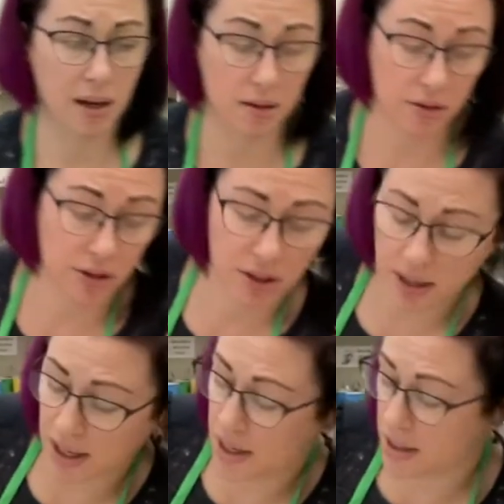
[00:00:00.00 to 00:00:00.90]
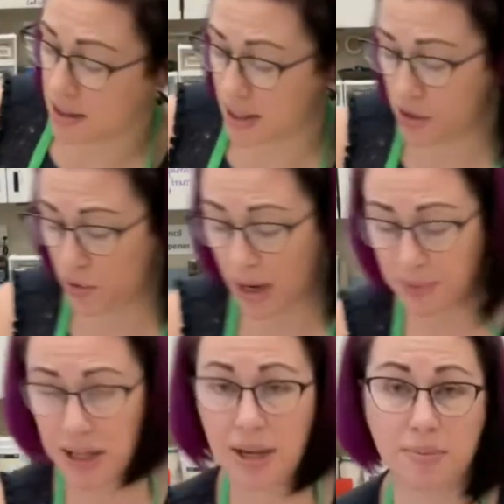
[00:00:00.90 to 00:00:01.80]
colored clay stays
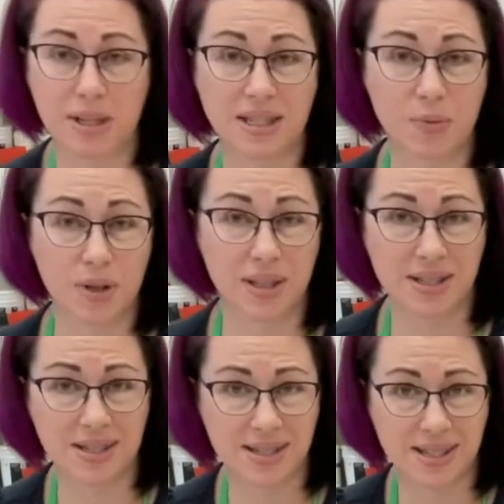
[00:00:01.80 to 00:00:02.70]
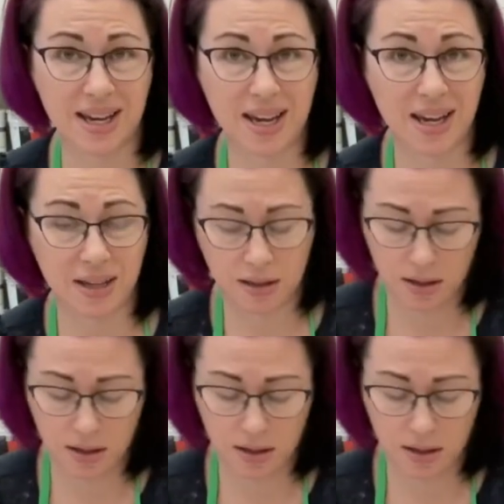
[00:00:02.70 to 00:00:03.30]
wrapped up because I want this to stay,